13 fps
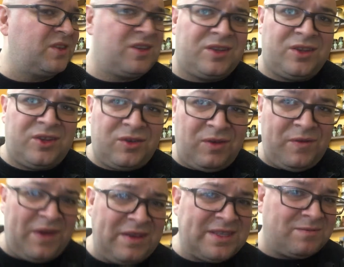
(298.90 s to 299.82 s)
You know, I
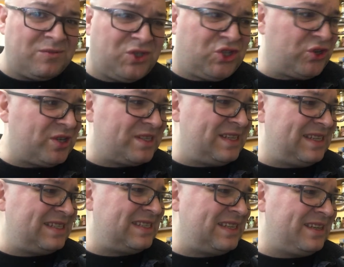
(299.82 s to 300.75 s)
found some jerk
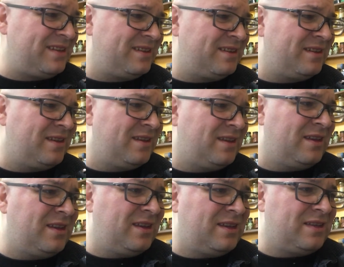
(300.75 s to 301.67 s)
seasoning.
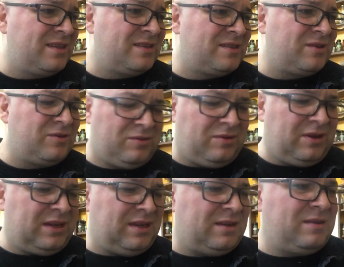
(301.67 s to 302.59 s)

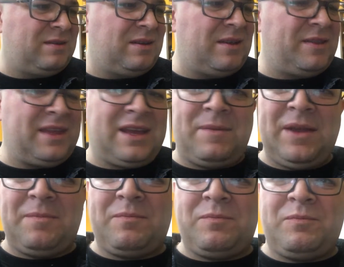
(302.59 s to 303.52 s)
So I think I
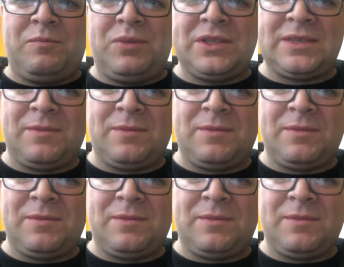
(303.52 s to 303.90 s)
might put